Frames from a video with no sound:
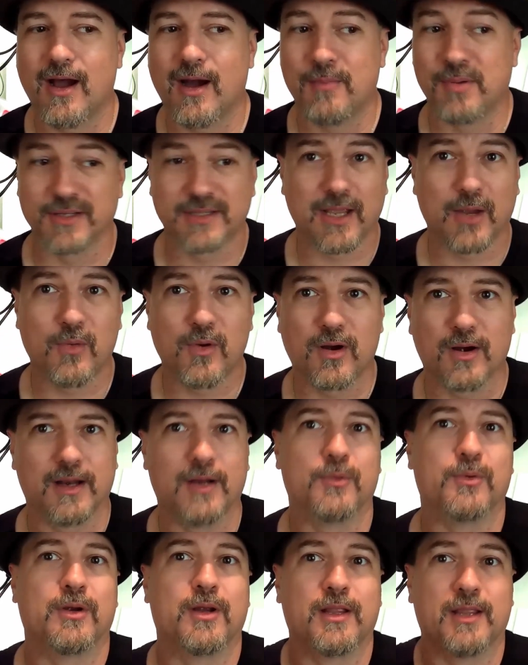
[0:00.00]
But they
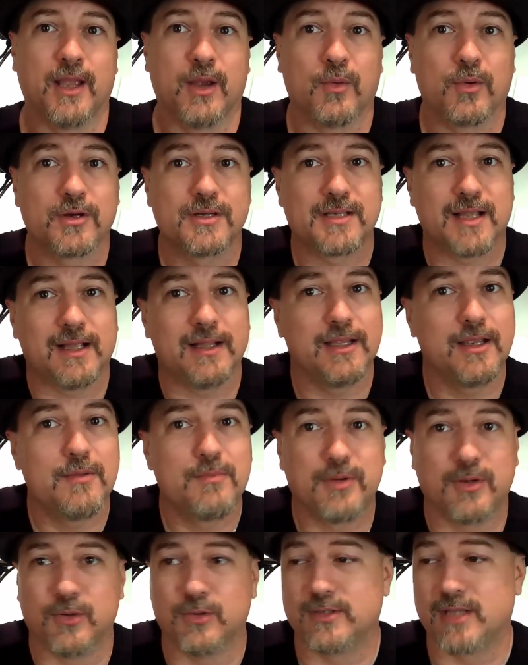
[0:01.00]
were slightly
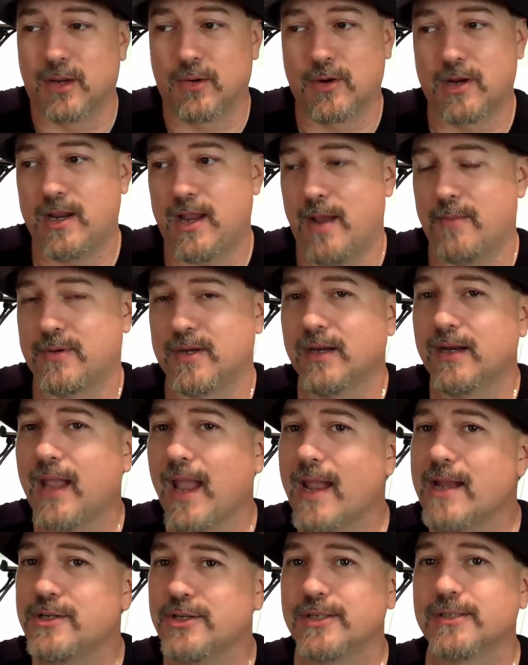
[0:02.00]
abused. They were kept in
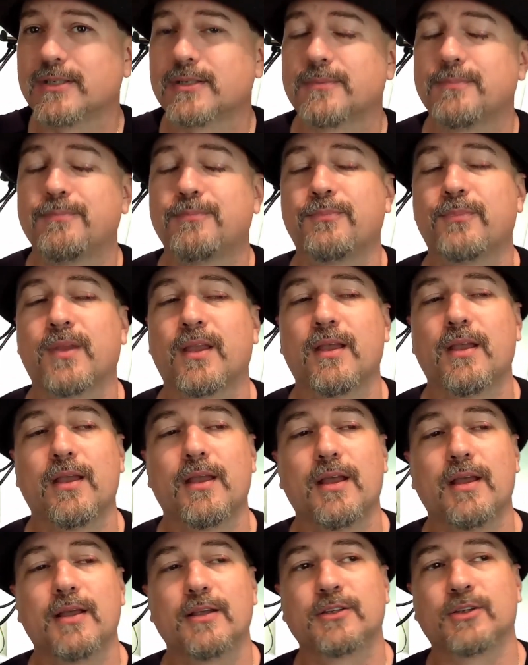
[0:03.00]
cages.
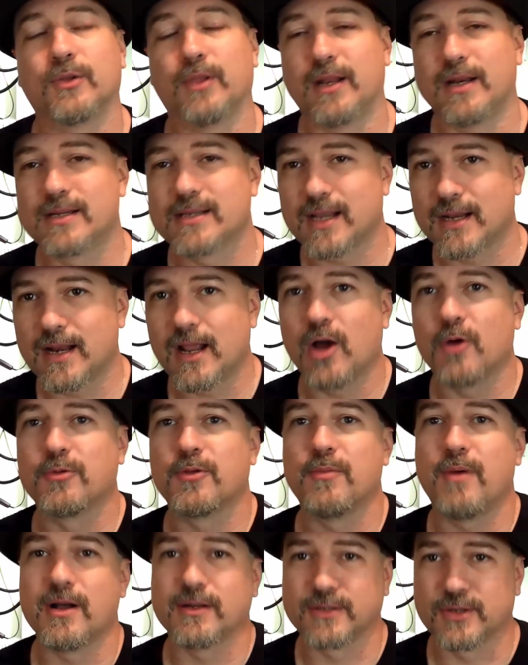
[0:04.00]
So they decided to help
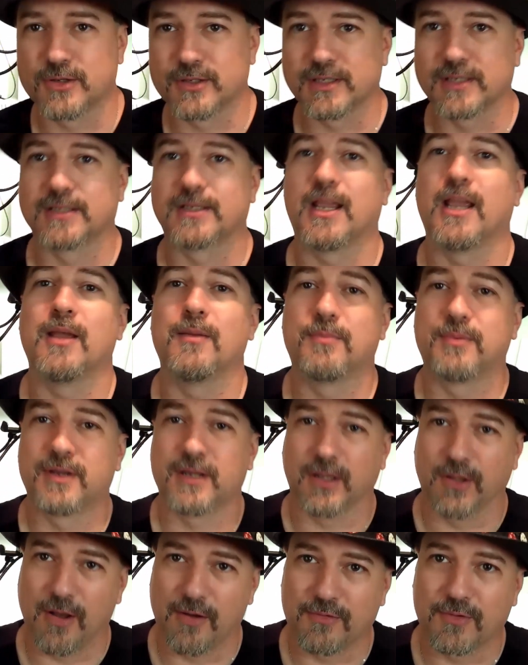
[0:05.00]
the monsters escape,
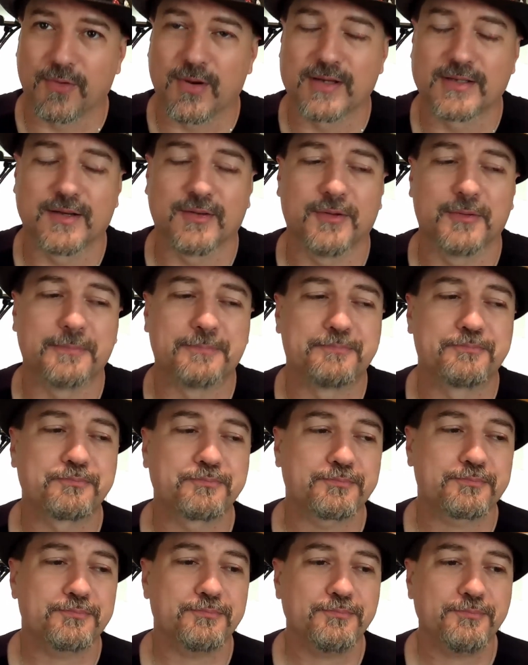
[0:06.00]
kill off the rest of them.
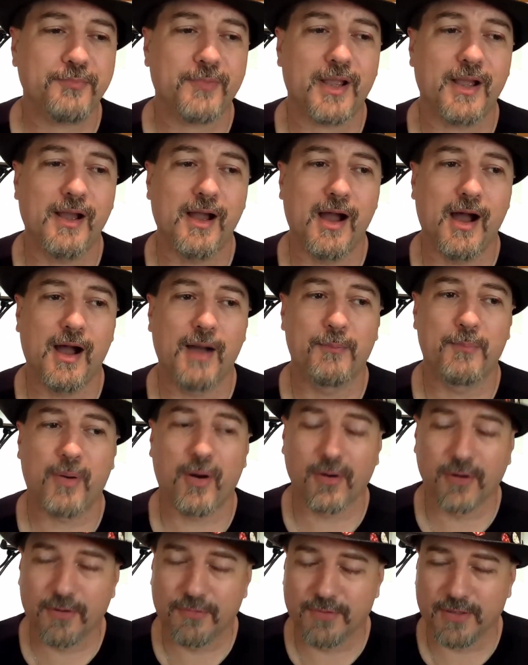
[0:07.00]

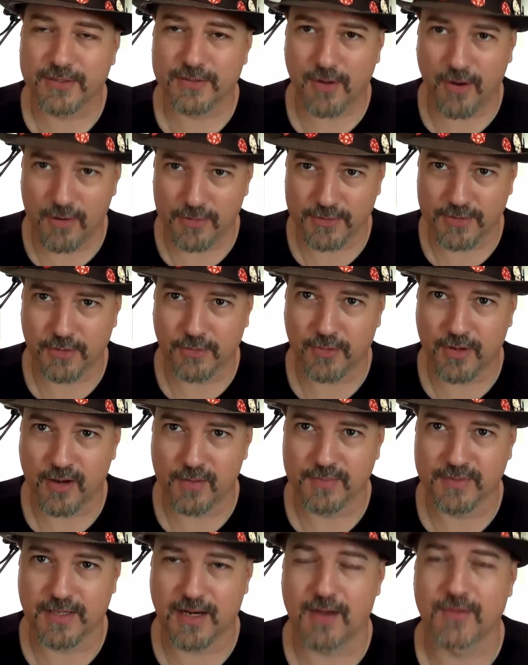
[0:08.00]
Part of this also
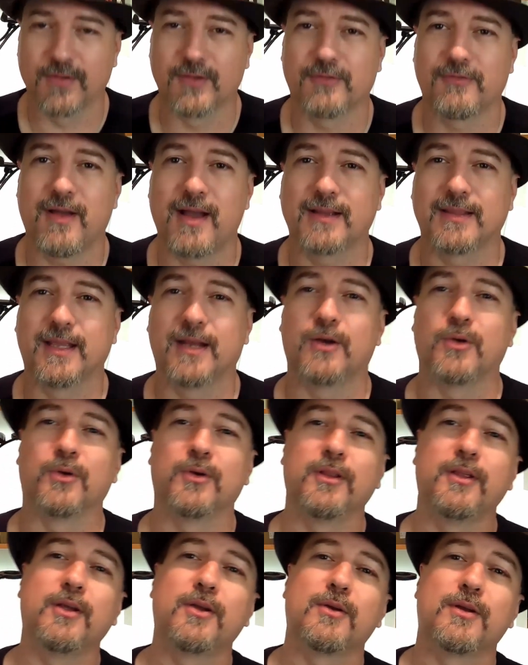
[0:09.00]
comes down to the fact that
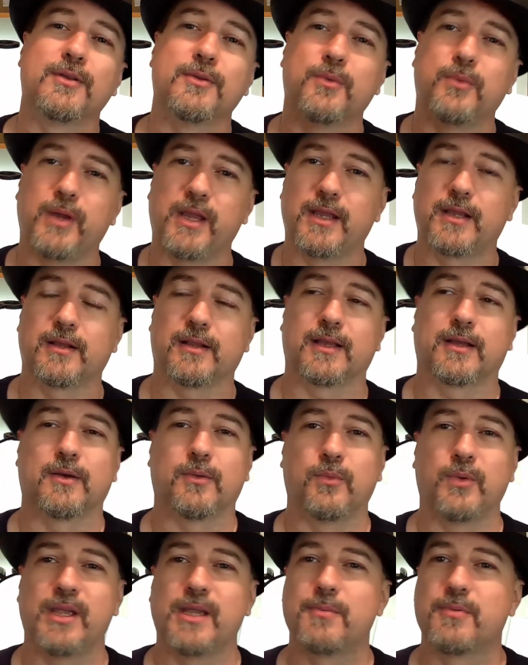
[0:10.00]
earlier in the week, a
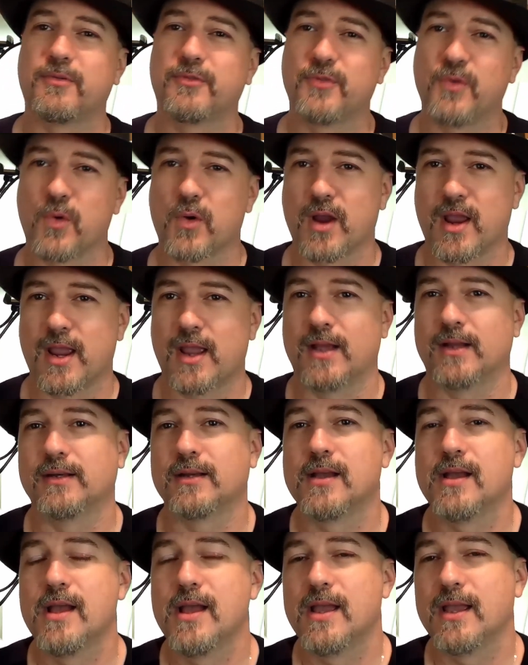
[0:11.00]
week beforehand,
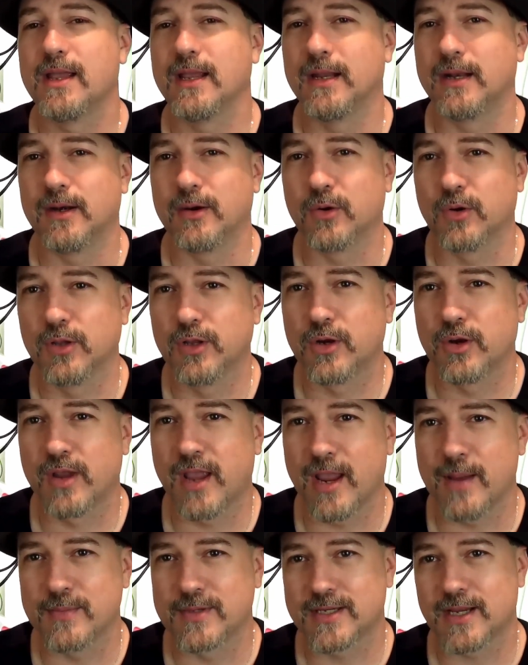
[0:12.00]
in an earlier
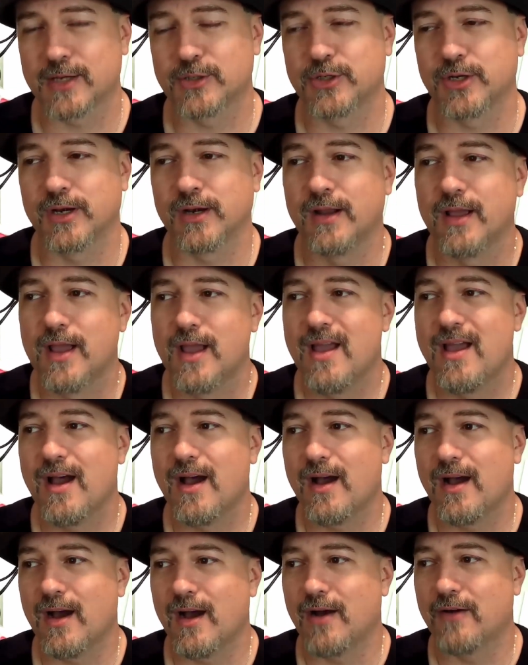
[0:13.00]
game session,
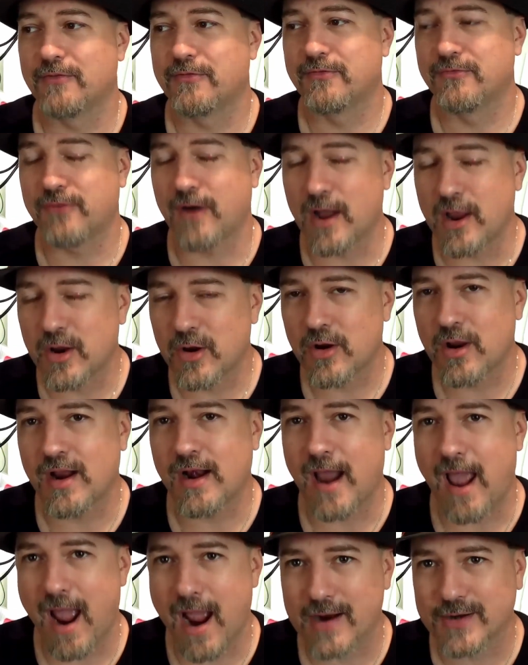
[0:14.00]
Fire
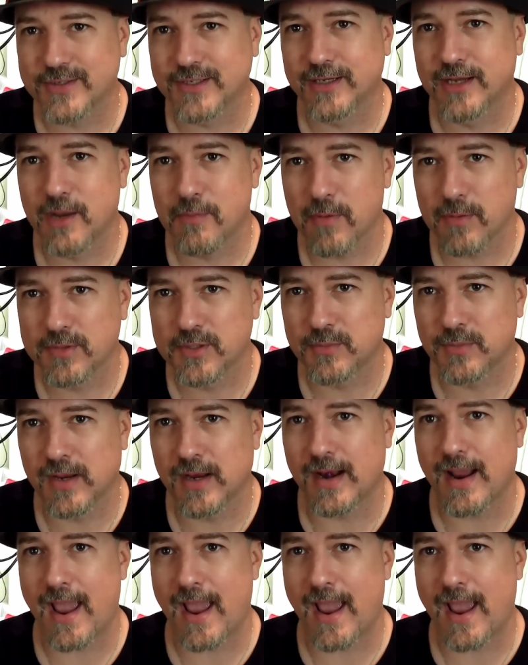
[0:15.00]
had actually come up to me and